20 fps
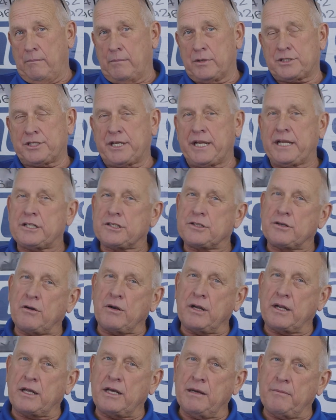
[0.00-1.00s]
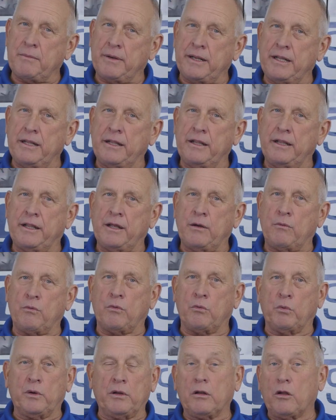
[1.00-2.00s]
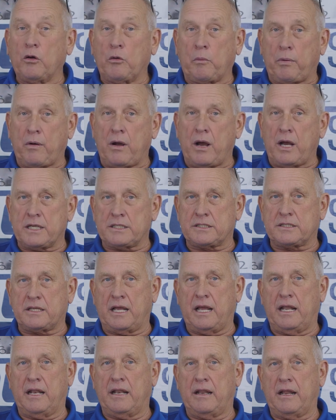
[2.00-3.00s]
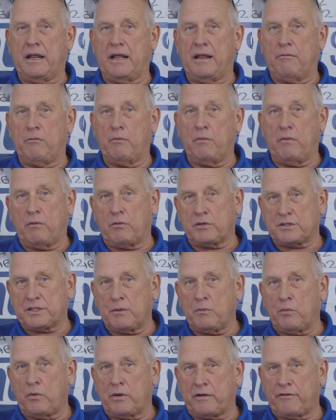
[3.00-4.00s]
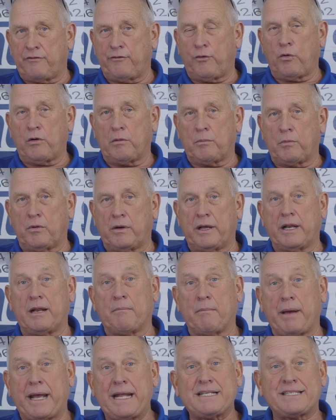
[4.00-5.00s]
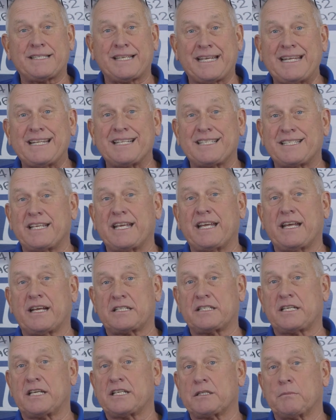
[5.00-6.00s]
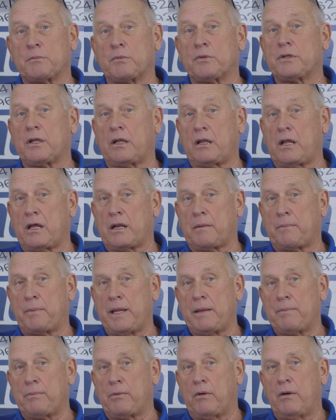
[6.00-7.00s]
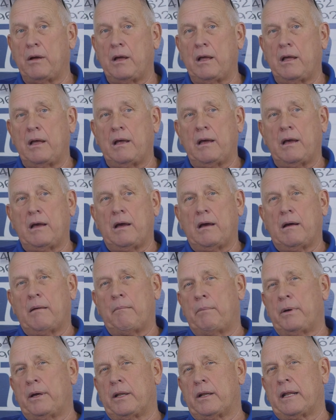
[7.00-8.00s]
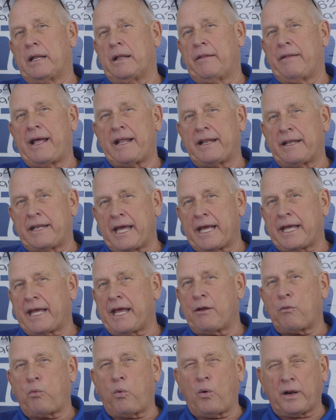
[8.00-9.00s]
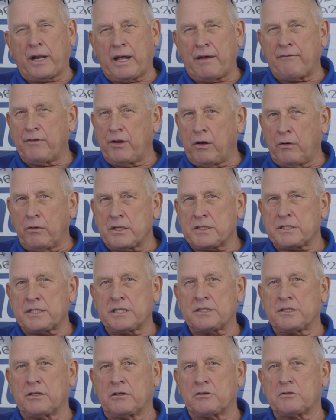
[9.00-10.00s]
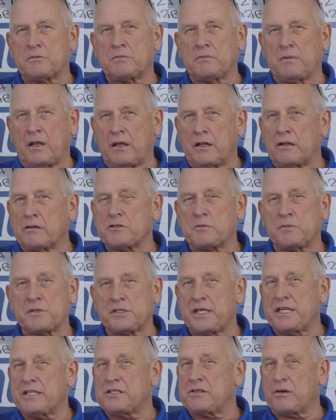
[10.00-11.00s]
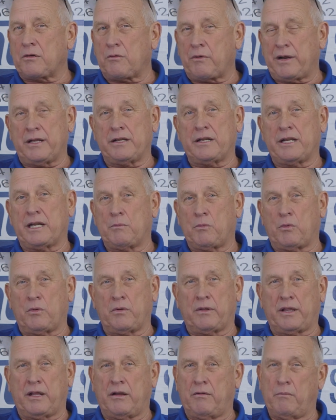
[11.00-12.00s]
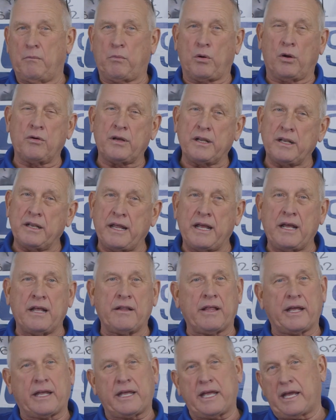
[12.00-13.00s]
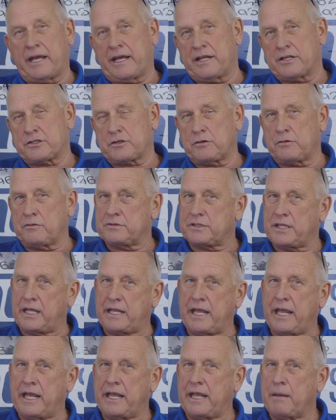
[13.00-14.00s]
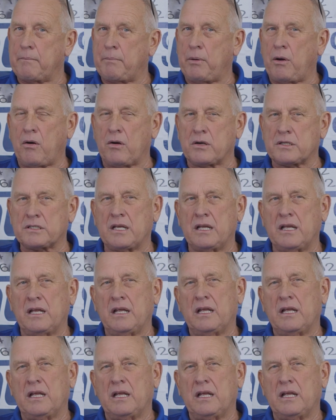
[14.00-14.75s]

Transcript: machines started coming in that were real low price and, and were somewhat affordable, and it made C N C accessible to a lot of people. But in that decade, what I've noticed is those, a lot of those machines aren't around anymore. They're broken down, they can't get service, they can't get parts.